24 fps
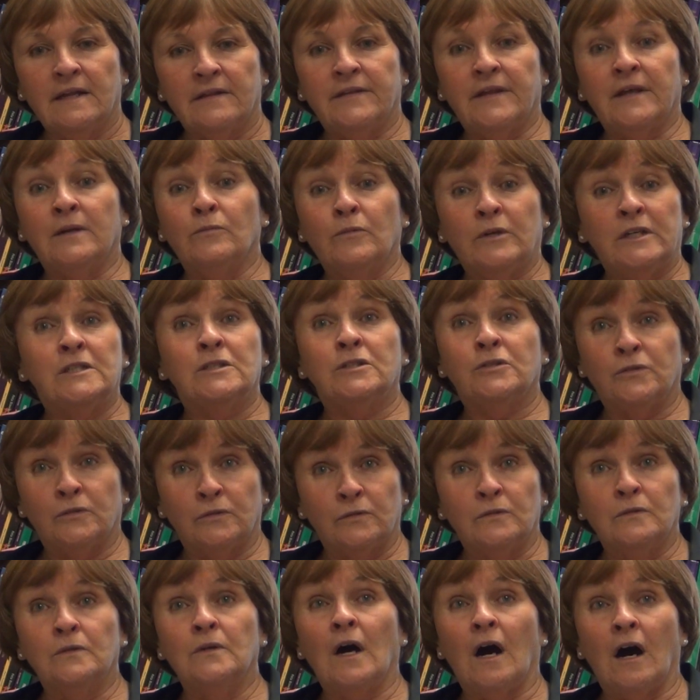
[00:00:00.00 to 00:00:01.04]
Then we
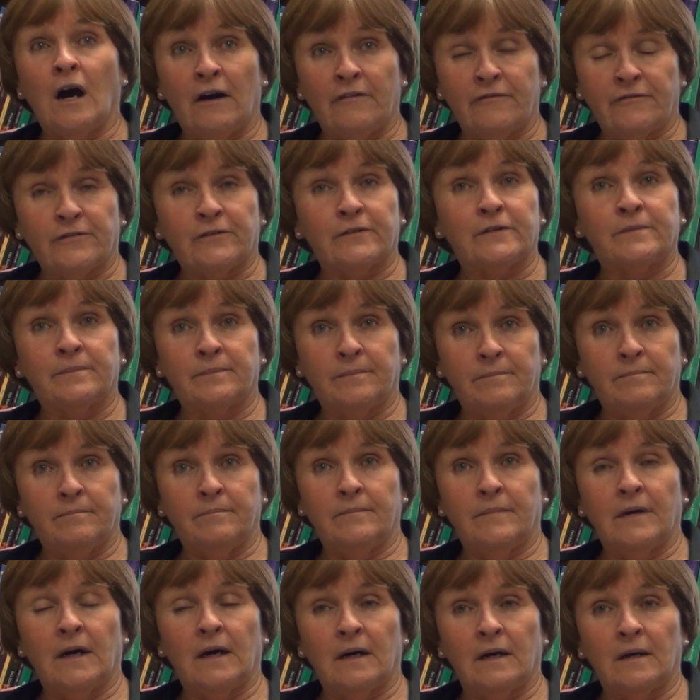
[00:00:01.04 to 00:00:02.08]
do offer,
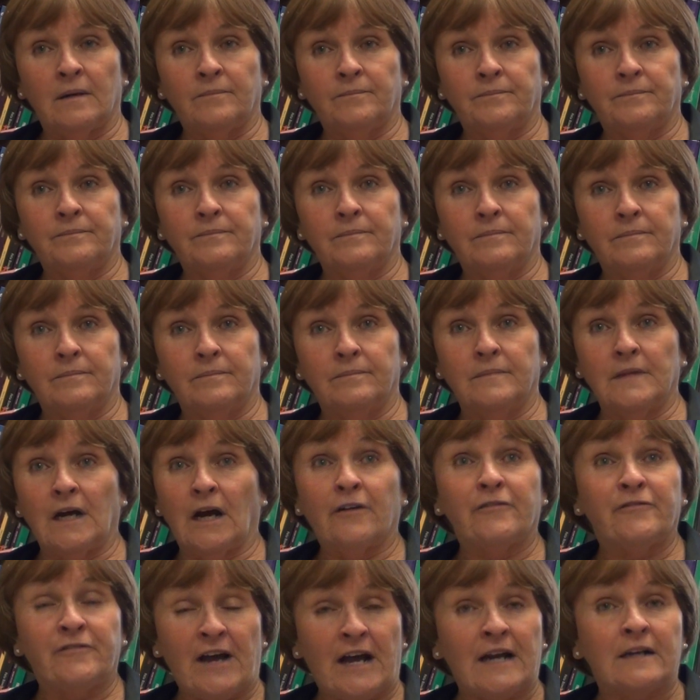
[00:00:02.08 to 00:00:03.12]
uh,
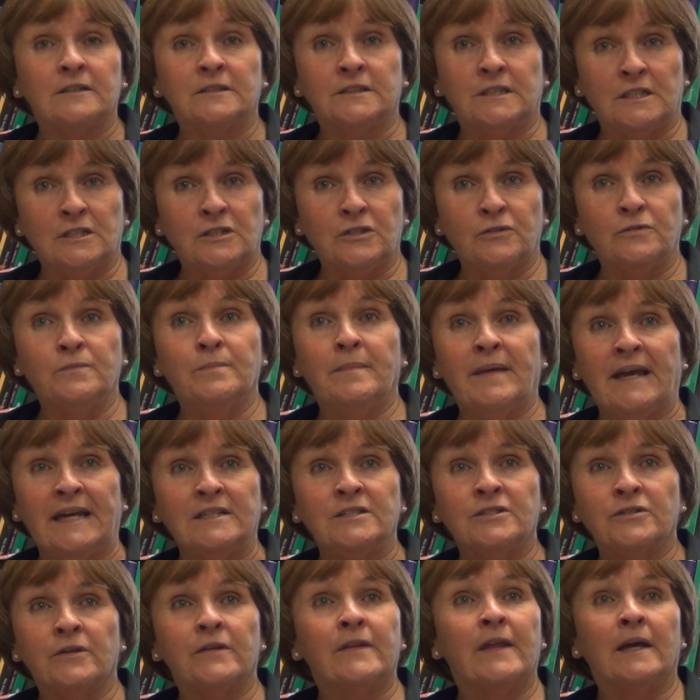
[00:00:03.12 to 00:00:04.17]
our faculty do
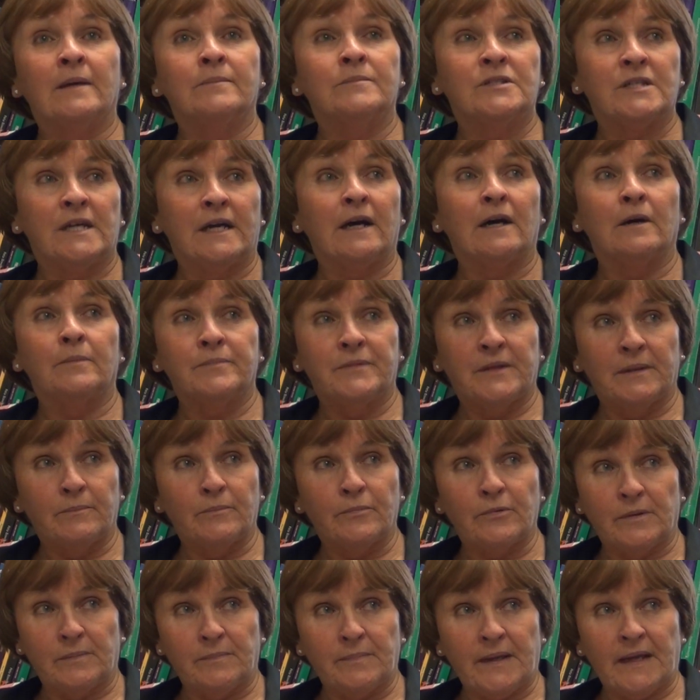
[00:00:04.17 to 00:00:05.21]
mentor them to help them
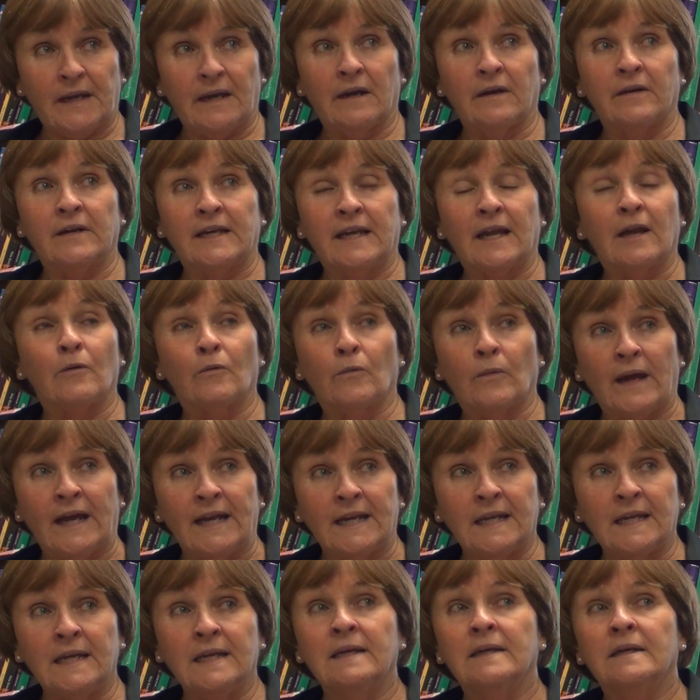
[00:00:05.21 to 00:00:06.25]
prepare and get
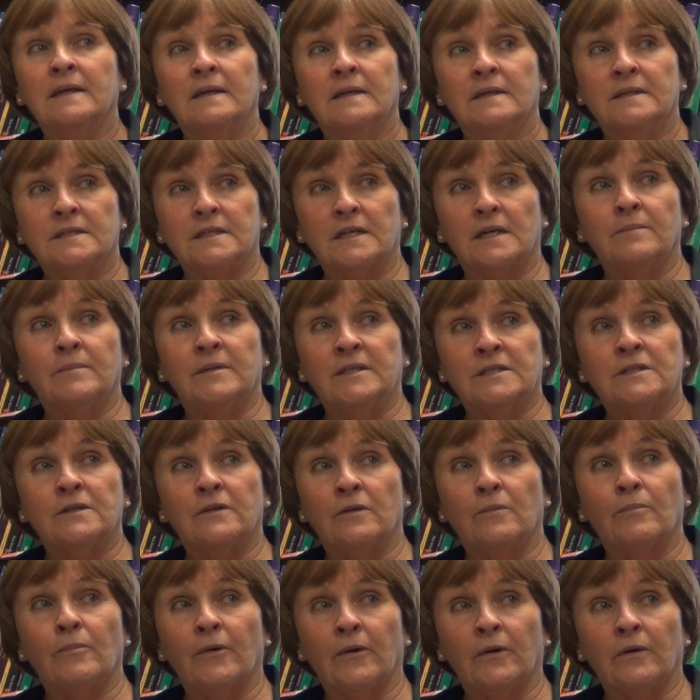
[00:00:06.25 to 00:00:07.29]
ready to come into
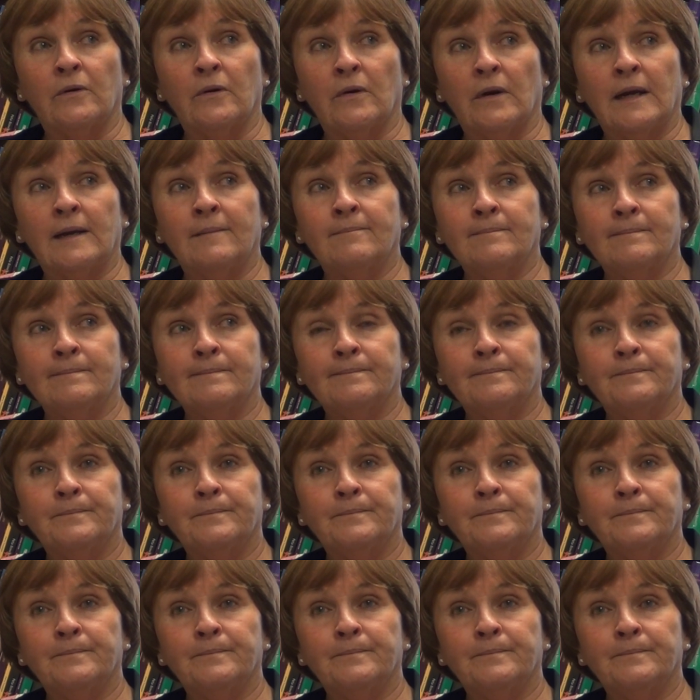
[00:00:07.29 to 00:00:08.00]
the program.